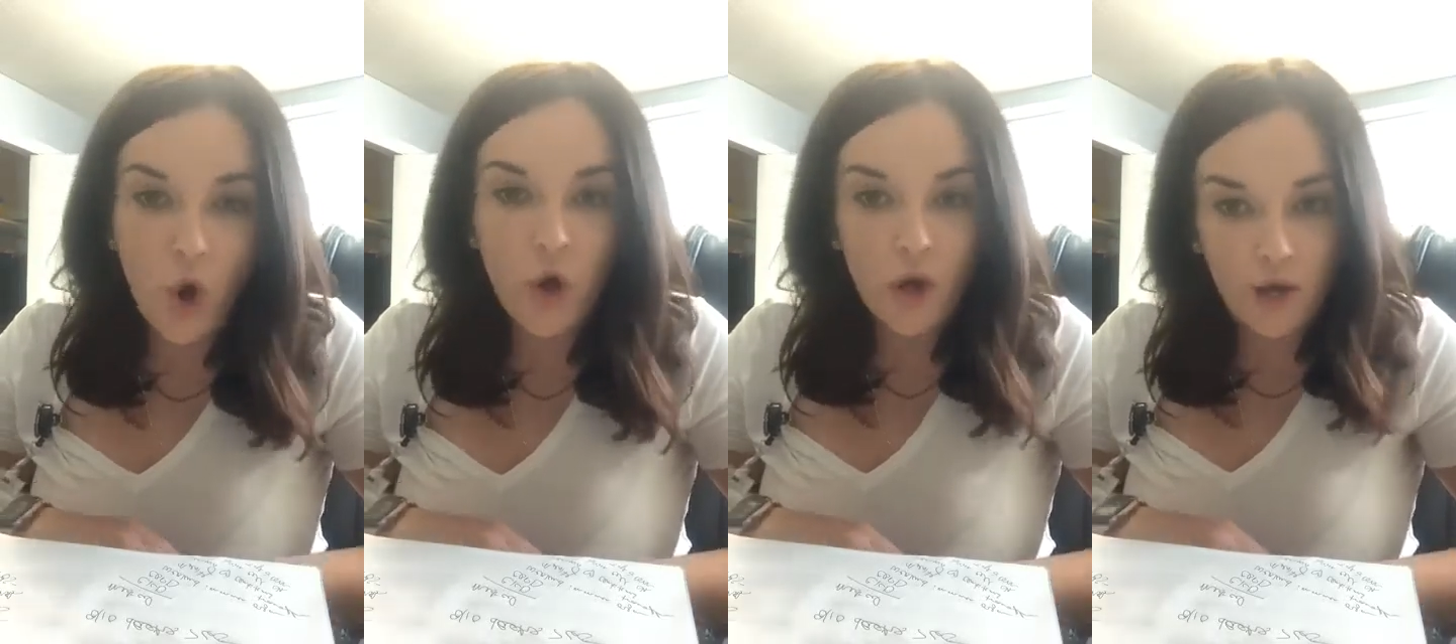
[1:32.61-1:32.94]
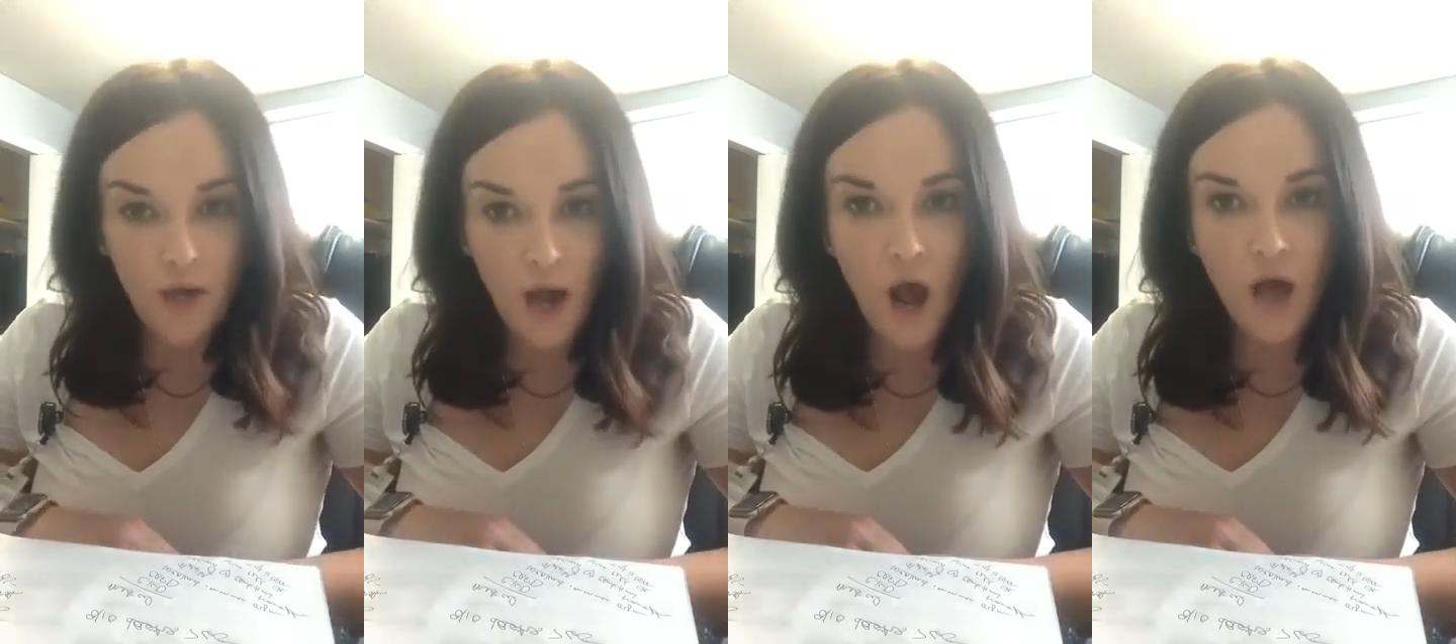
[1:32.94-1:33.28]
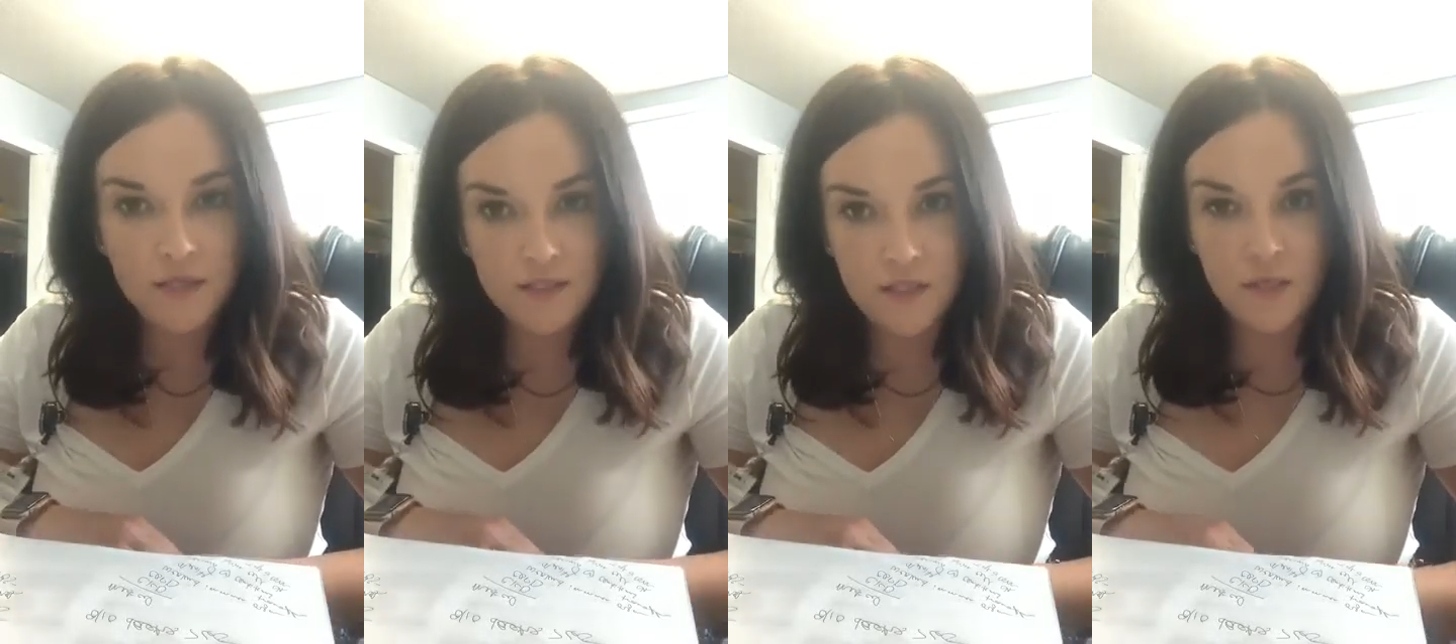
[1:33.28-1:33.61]
are
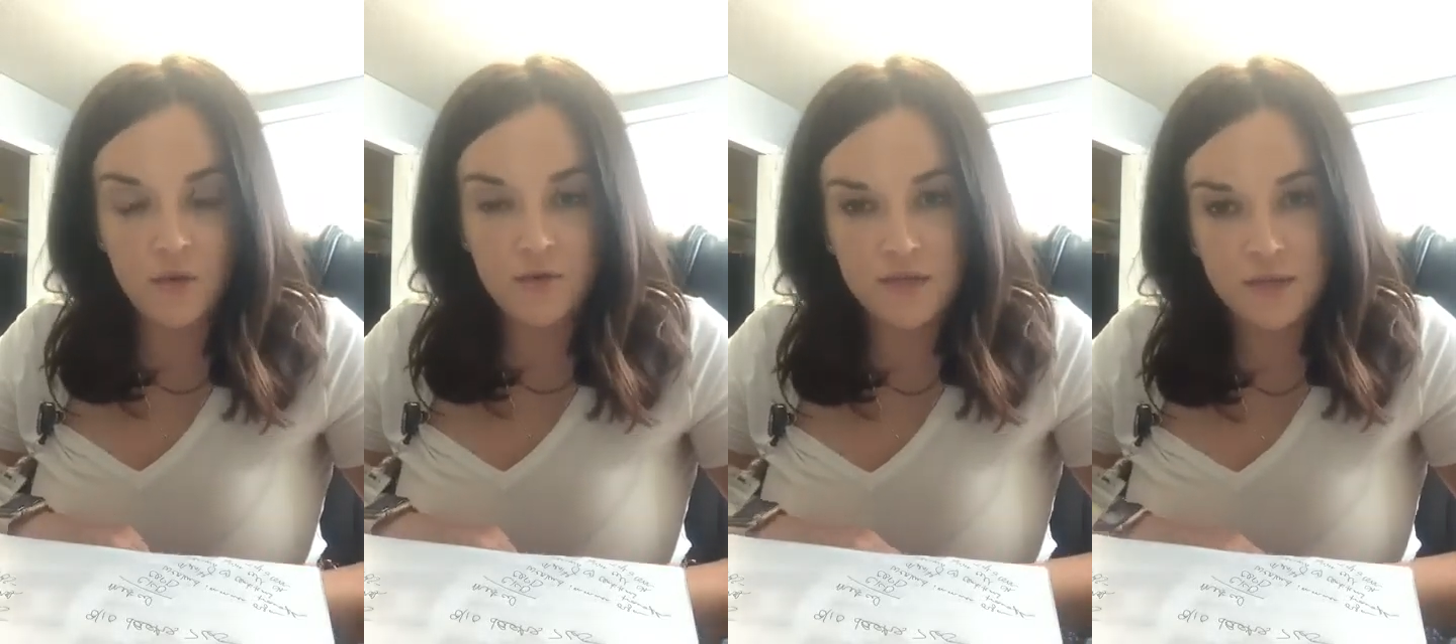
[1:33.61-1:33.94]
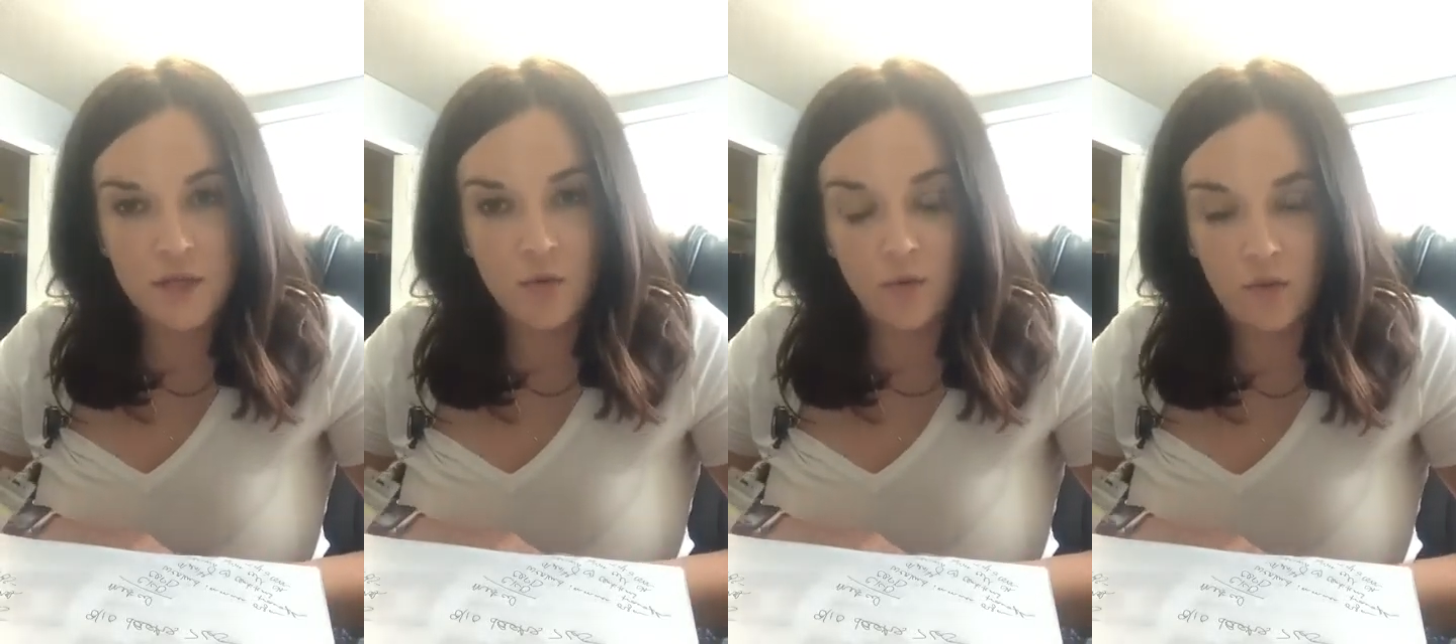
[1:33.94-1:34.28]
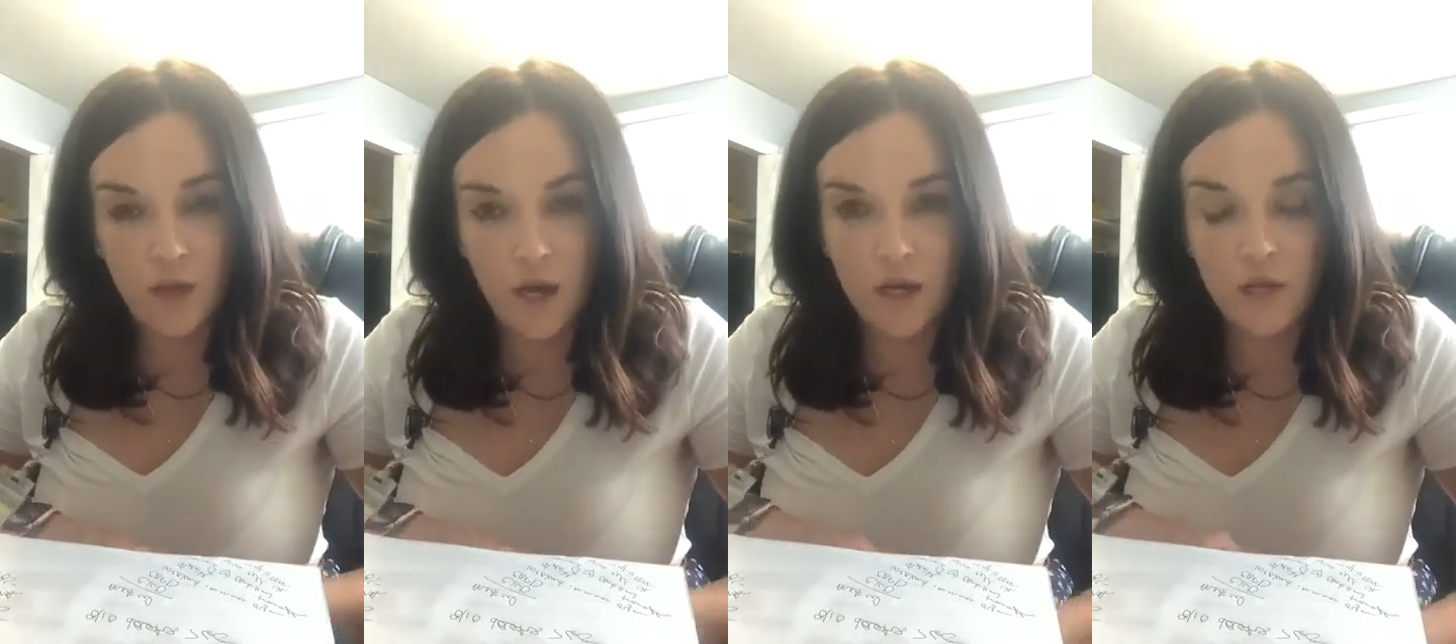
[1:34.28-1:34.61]
not DOC
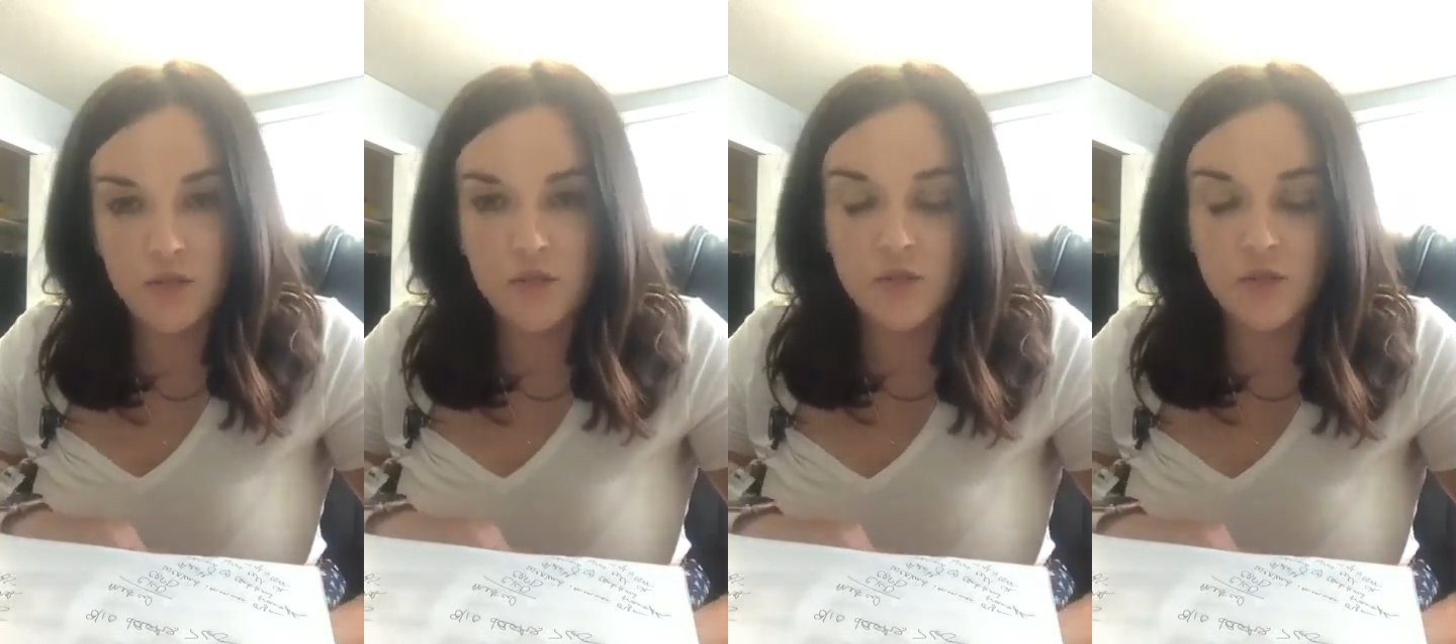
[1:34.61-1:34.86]
related.